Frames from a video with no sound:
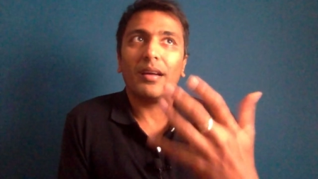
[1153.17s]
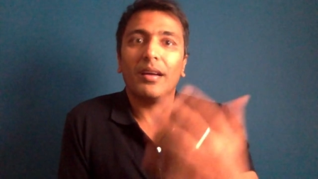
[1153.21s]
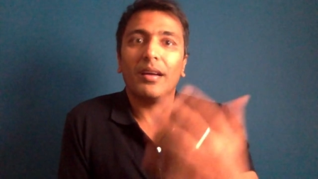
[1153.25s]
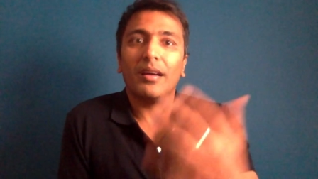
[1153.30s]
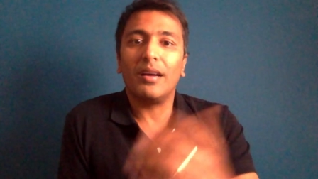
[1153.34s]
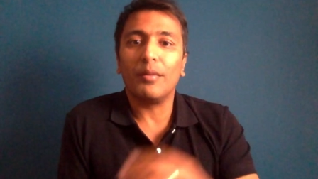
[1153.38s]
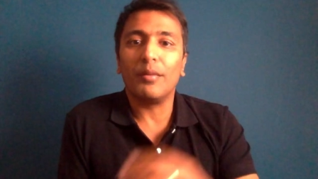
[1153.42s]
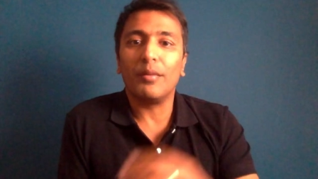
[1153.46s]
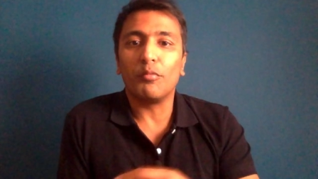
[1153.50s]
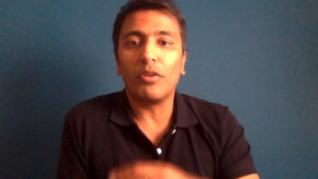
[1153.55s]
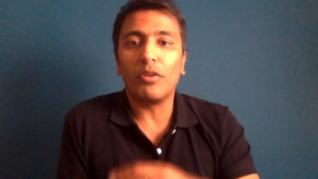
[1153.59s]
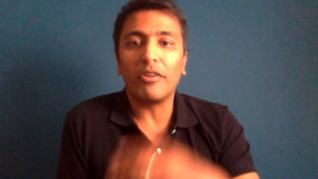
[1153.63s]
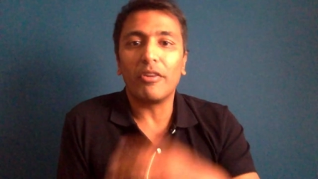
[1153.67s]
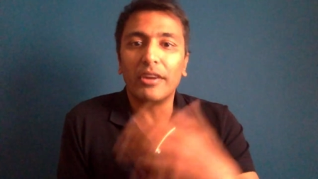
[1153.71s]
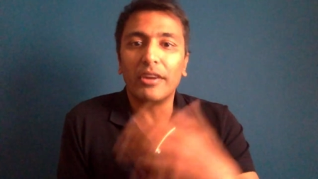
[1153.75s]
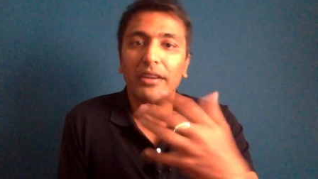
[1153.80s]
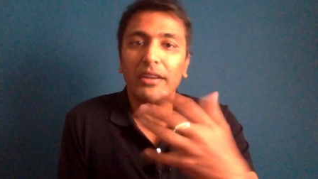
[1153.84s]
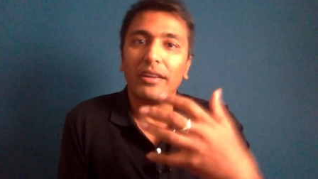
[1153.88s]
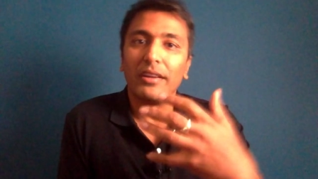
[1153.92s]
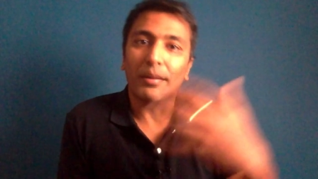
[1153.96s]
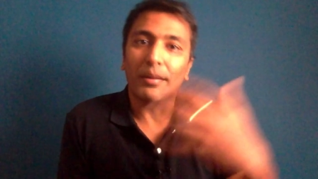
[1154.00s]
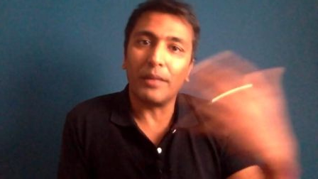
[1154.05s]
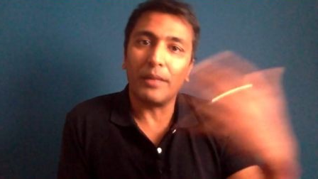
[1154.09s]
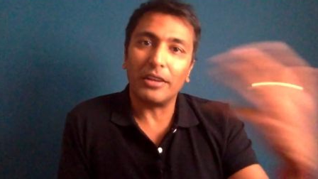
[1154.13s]
I'm worried
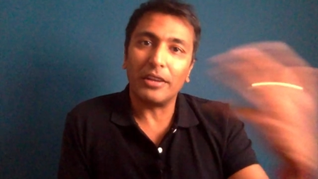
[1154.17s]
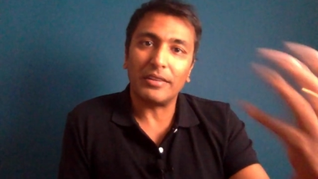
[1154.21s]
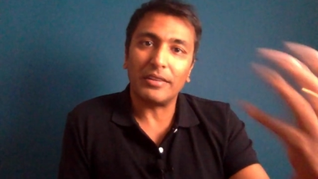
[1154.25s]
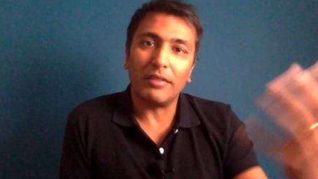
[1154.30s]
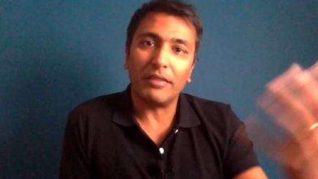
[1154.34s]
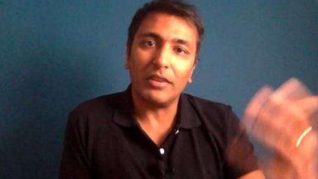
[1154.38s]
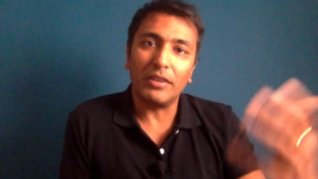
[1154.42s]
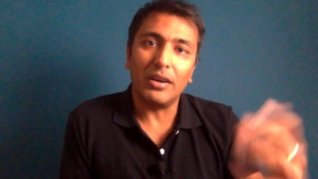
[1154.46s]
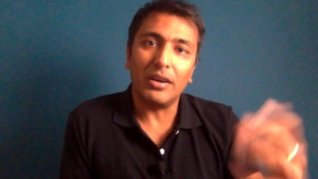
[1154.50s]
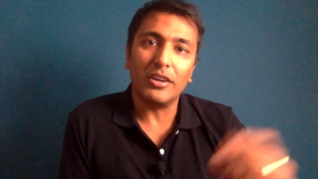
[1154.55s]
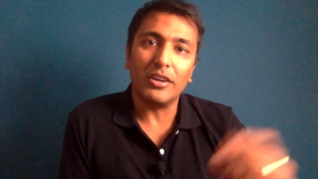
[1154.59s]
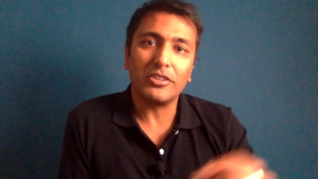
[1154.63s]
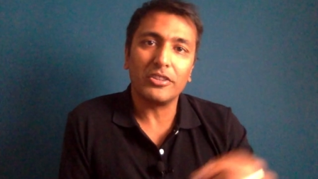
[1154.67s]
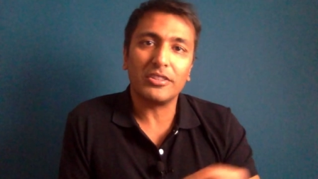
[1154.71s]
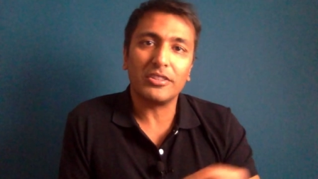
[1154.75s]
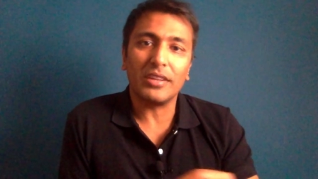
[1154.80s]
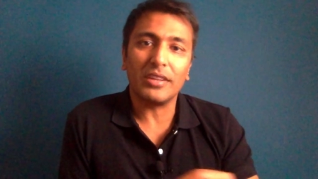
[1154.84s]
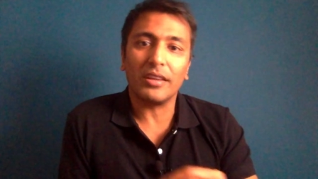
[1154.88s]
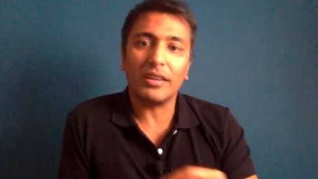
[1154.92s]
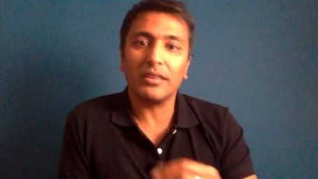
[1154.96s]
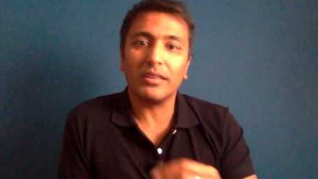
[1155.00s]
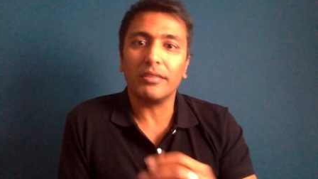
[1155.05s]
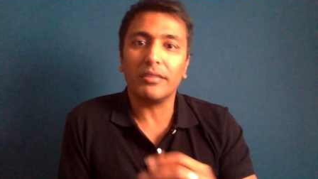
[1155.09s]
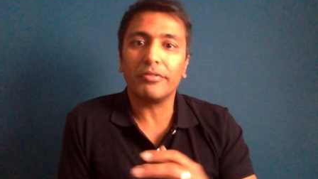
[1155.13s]
I might have a heart
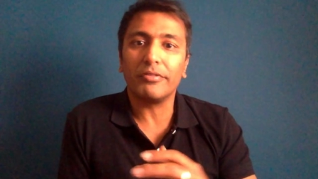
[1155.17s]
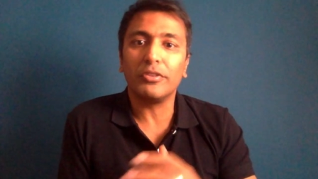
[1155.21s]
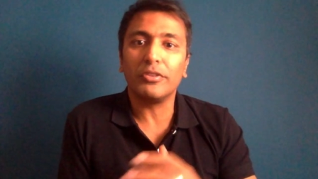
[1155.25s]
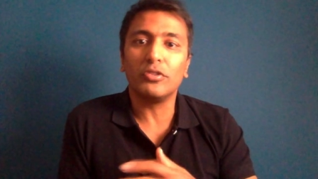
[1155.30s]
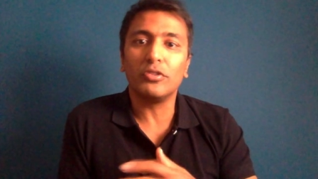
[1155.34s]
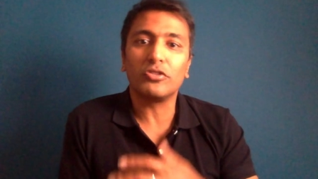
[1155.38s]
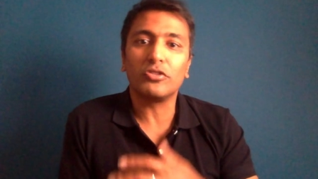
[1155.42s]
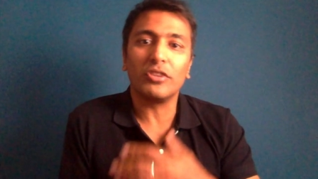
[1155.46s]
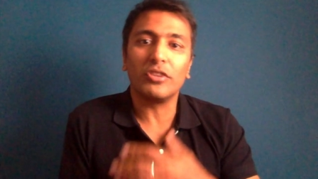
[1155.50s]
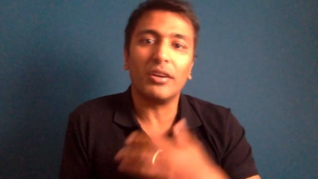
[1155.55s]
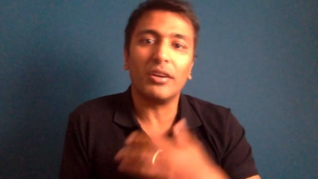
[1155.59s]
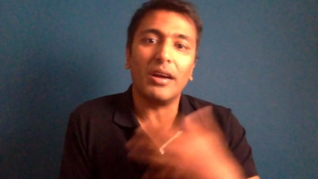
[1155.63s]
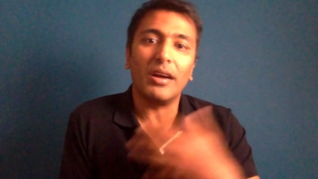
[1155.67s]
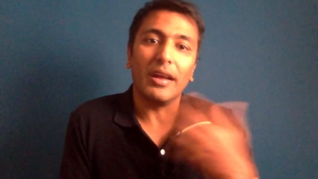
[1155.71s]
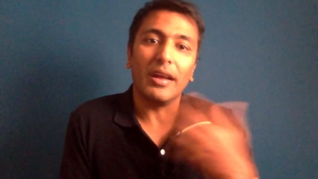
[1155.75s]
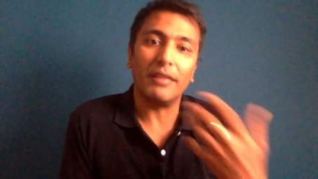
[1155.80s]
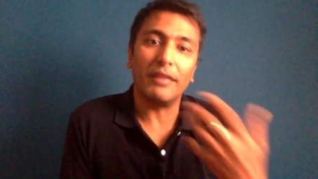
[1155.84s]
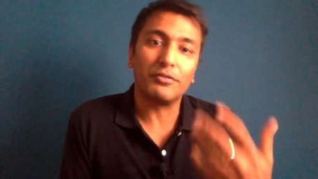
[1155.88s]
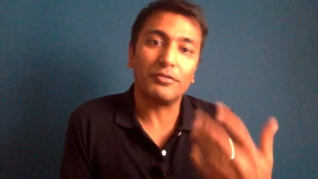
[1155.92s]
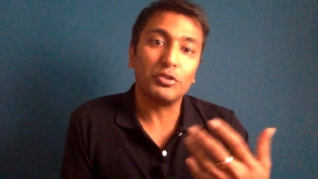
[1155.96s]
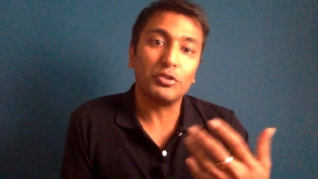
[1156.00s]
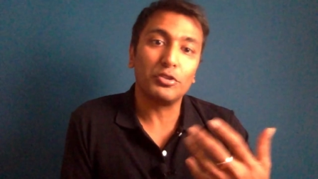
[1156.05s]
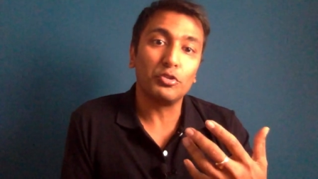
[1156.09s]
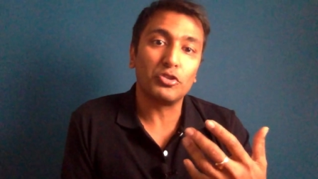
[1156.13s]
attack in the future, I
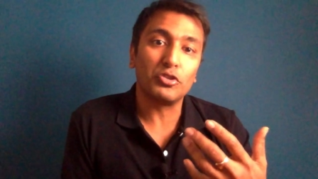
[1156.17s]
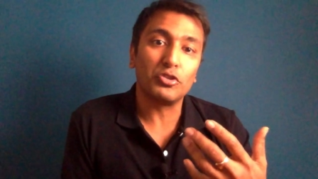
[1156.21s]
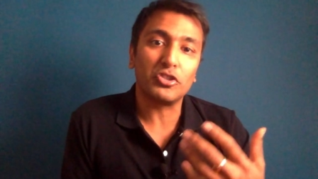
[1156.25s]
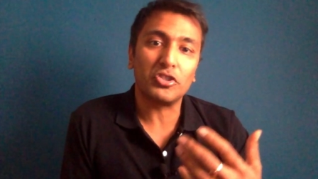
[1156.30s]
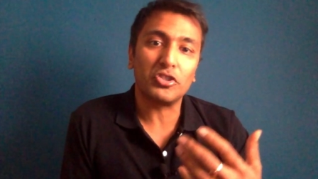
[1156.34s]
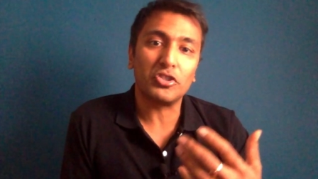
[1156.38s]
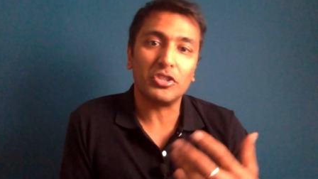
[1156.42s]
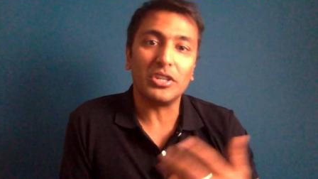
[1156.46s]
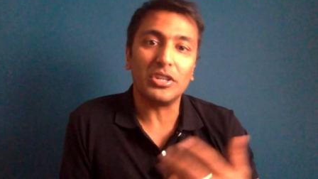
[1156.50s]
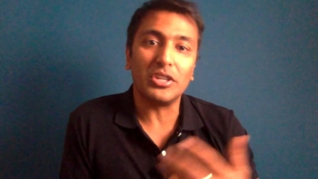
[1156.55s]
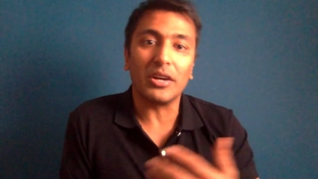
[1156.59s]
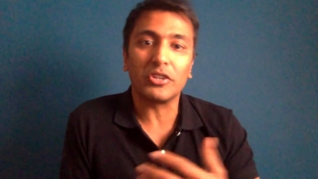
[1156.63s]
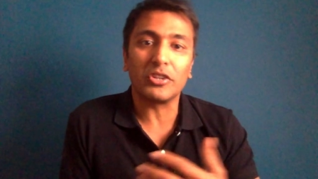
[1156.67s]
have 2 young